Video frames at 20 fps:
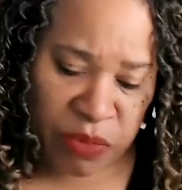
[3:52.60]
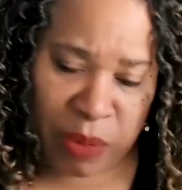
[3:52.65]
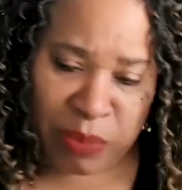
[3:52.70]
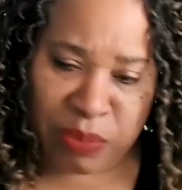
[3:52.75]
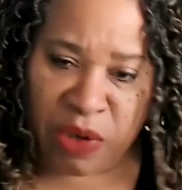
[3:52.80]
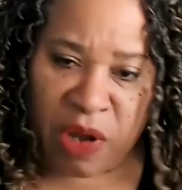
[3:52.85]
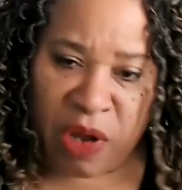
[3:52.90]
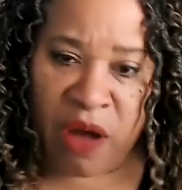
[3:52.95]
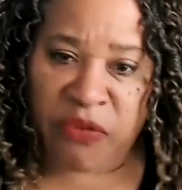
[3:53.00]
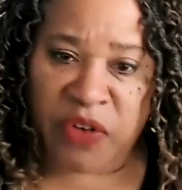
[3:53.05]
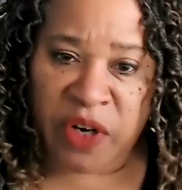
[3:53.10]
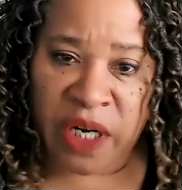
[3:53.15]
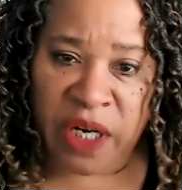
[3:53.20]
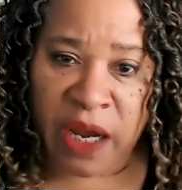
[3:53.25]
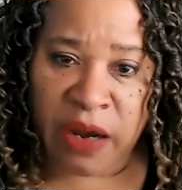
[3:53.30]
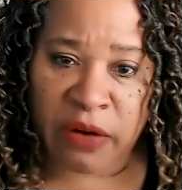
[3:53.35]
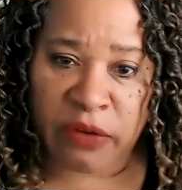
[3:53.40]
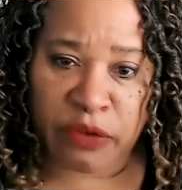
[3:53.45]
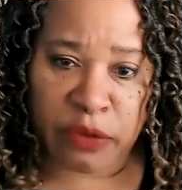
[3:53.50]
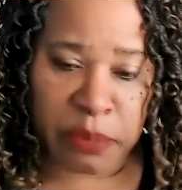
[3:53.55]
I'm coughing
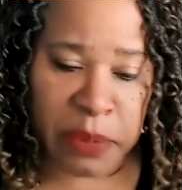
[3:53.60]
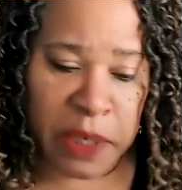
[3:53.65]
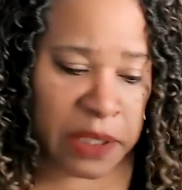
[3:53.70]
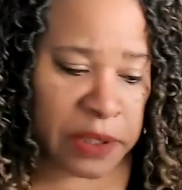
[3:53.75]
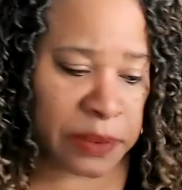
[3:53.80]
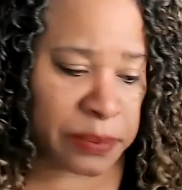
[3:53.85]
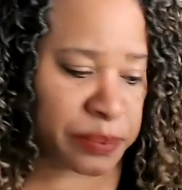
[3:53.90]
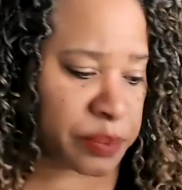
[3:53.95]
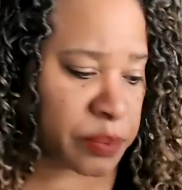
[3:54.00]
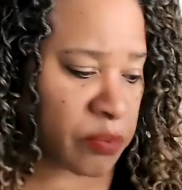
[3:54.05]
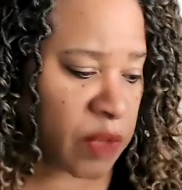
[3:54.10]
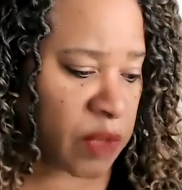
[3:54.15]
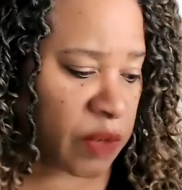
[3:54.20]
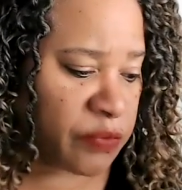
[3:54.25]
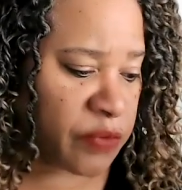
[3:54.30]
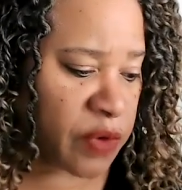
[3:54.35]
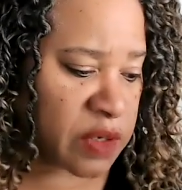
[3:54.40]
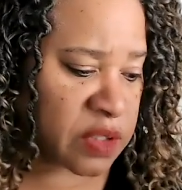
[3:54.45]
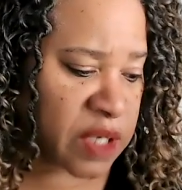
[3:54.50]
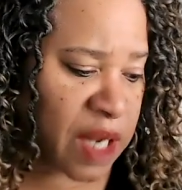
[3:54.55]
now, everybody.
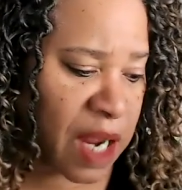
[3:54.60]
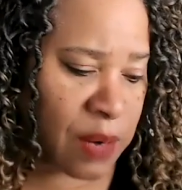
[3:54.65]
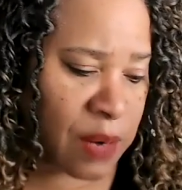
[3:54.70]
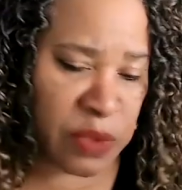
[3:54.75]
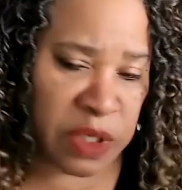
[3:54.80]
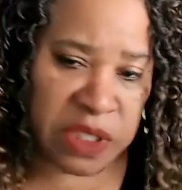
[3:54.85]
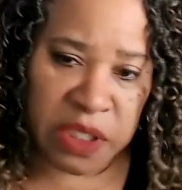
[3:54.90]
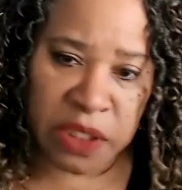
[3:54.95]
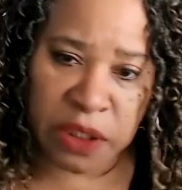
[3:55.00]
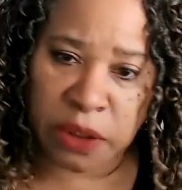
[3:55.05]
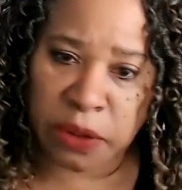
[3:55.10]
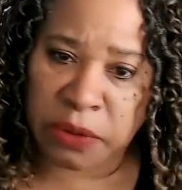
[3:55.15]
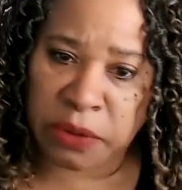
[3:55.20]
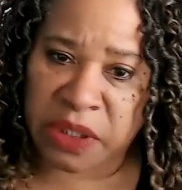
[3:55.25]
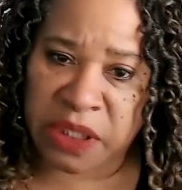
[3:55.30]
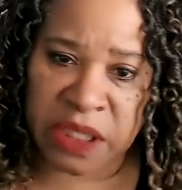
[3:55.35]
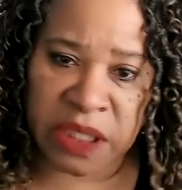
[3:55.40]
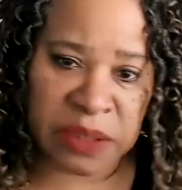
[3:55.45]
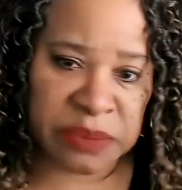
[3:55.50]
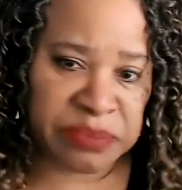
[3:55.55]
First time we see
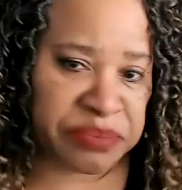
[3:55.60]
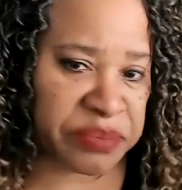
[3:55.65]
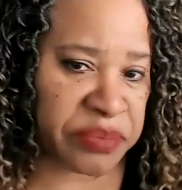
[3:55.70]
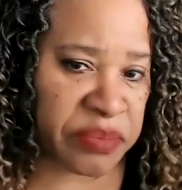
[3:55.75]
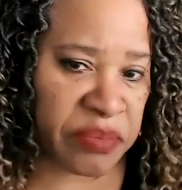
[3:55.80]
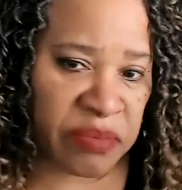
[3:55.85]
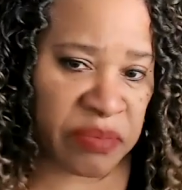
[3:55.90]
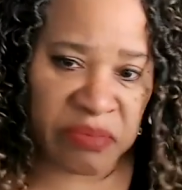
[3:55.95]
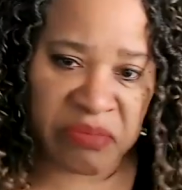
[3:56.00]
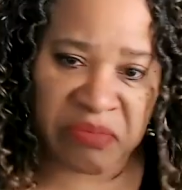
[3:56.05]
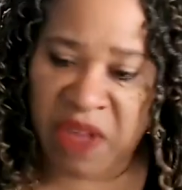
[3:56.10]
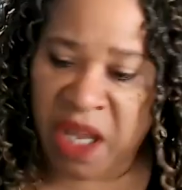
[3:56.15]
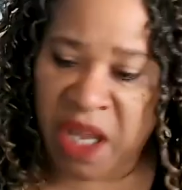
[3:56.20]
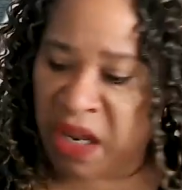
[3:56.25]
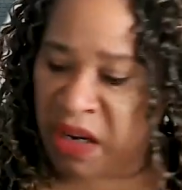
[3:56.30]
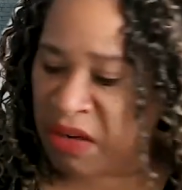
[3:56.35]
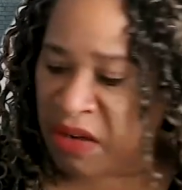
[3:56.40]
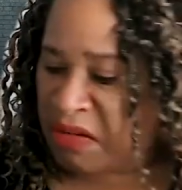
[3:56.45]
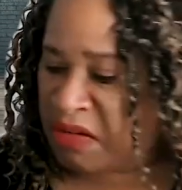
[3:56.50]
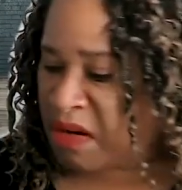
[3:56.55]
Lucy,
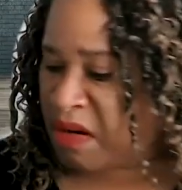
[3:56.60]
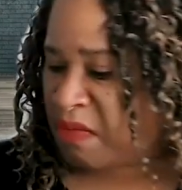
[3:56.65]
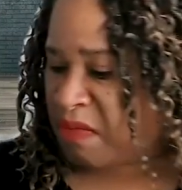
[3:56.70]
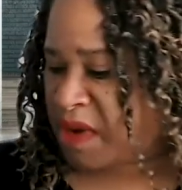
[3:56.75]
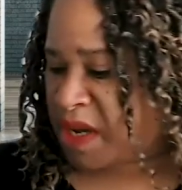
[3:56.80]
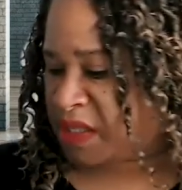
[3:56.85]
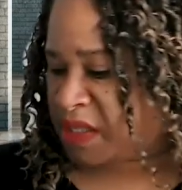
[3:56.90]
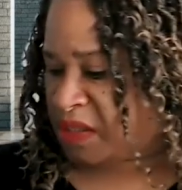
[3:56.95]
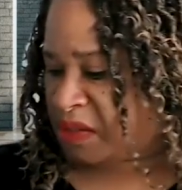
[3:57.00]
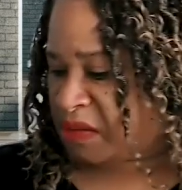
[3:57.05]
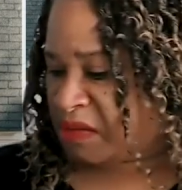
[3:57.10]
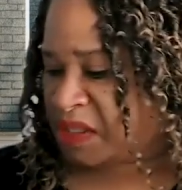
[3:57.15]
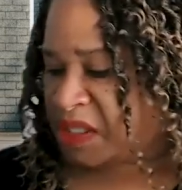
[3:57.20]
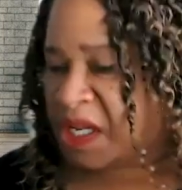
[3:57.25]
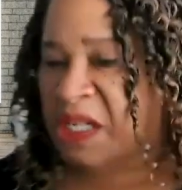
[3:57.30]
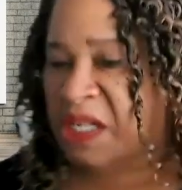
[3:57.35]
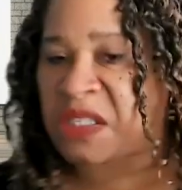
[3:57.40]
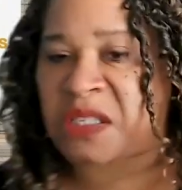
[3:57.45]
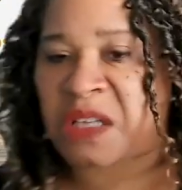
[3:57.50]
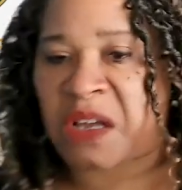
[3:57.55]
and you know what? As soon
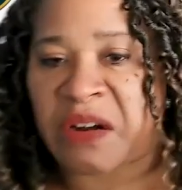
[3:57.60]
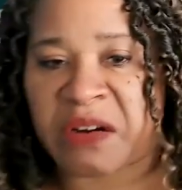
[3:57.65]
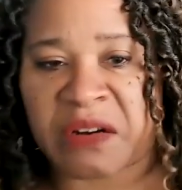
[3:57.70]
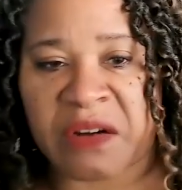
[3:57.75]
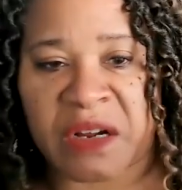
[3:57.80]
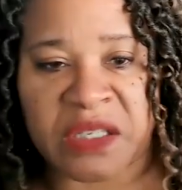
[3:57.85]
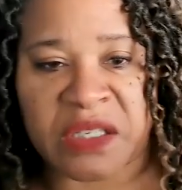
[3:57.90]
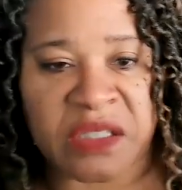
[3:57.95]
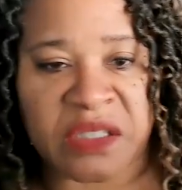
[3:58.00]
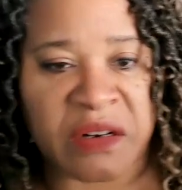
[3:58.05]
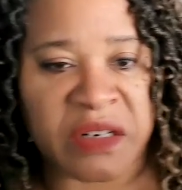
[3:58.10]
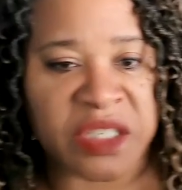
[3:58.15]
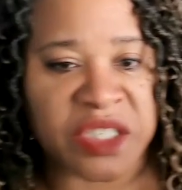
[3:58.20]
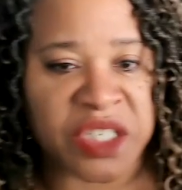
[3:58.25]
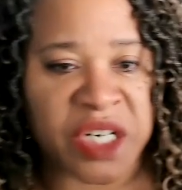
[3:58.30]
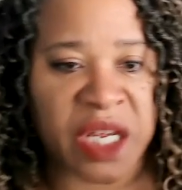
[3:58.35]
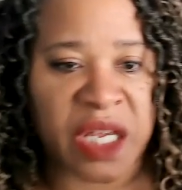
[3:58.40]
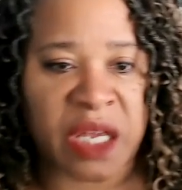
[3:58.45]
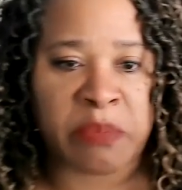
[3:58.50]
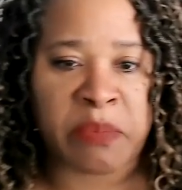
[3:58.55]
as I saw her, I started
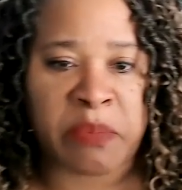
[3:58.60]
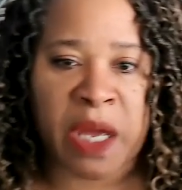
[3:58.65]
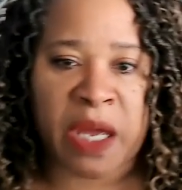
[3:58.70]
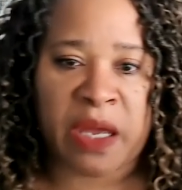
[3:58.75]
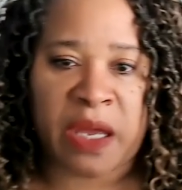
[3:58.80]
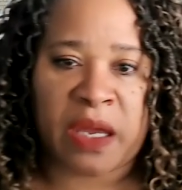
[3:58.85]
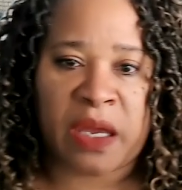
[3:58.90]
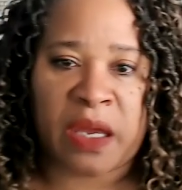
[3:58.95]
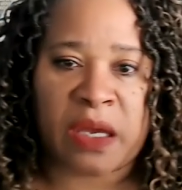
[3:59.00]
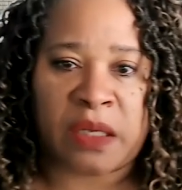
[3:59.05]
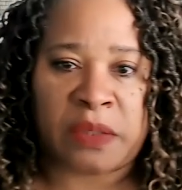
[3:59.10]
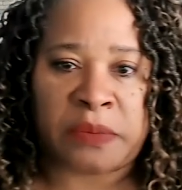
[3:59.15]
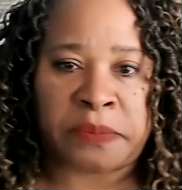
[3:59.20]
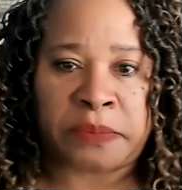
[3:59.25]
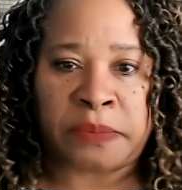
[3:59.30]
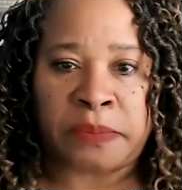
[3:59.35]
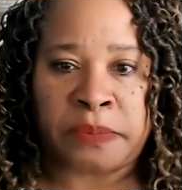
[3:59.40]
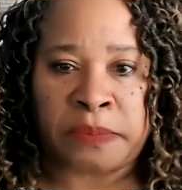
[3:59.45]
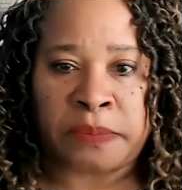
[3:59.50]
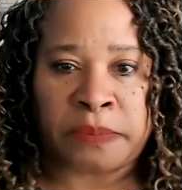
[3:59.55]
shaking my head.
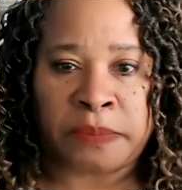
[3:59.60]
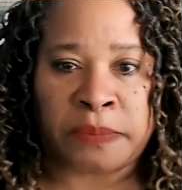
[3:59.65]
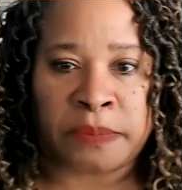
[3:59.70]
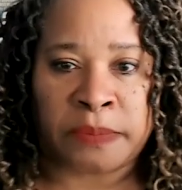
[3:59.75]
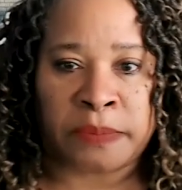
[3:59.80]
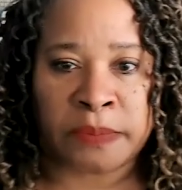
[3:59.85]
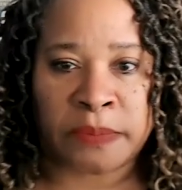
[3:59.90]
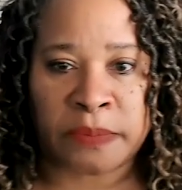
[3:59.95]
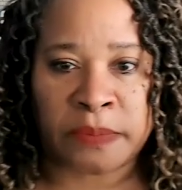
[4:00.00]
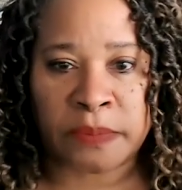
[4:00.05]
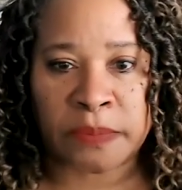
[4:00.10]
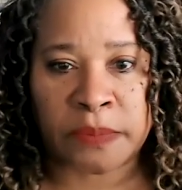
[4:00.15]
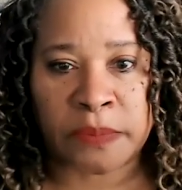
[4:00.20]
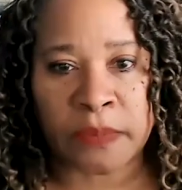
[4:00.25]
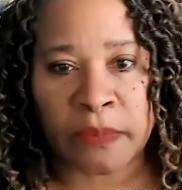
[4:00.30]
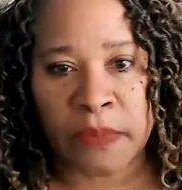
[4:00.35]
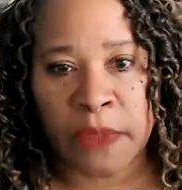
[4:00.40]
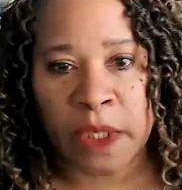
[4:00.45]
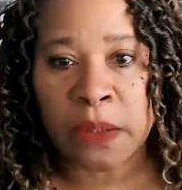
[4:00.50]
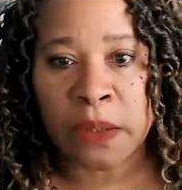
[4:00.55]

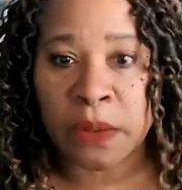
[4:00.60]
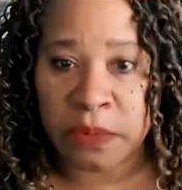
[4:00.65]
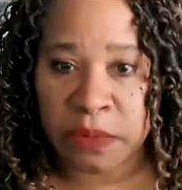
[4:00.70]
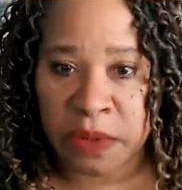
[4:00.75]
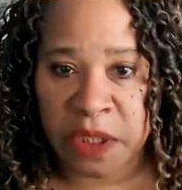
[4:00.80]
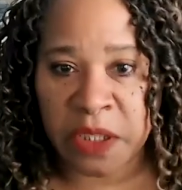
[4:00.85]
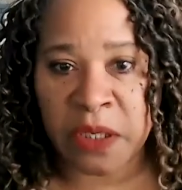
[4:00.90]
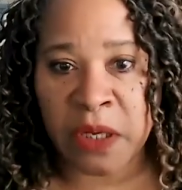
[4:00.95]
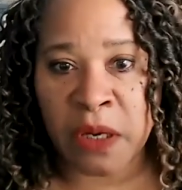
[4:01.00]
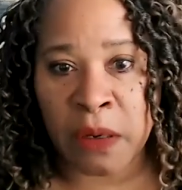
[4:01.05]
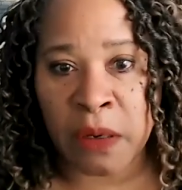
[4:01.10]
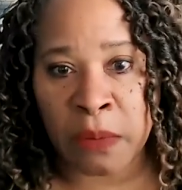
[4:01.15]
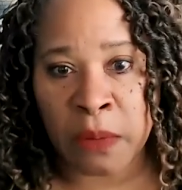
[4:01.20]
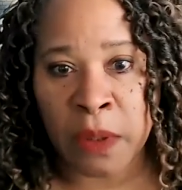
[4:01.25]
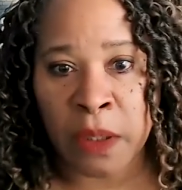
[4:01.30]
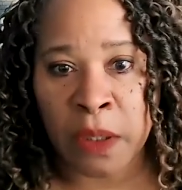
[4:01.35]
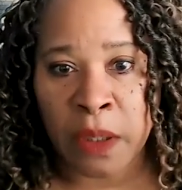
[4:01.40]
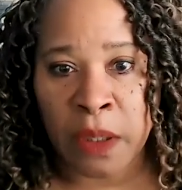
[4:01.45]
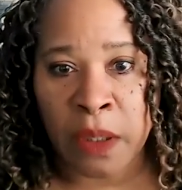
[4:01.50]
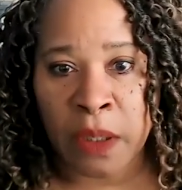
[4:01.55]
Lucy
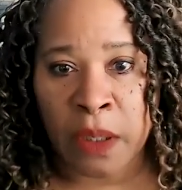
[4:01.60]
Coe.